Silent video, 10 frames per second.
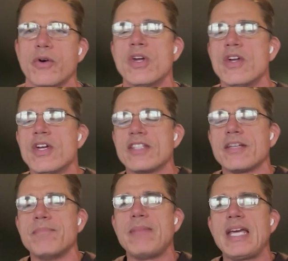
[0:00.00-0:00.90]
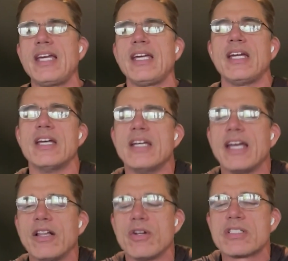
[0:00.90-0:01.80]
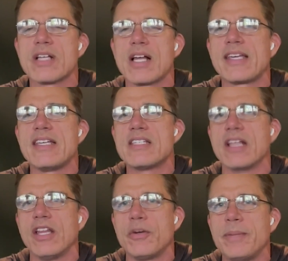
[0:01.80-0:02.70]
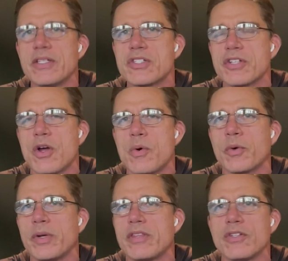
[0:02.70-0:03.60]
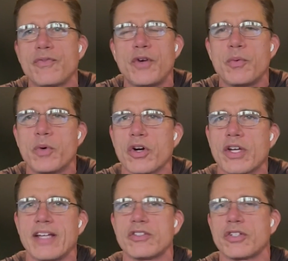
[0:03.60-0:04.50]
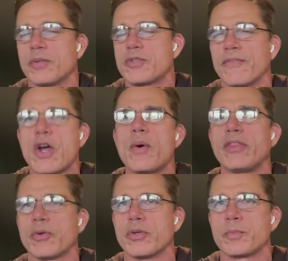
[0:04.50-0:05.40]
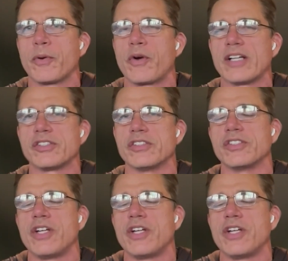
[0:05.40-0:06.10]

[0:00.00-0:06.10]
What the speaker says: So to me, it looks like he's a little bit slower with his footwork in terms of going through his progressions.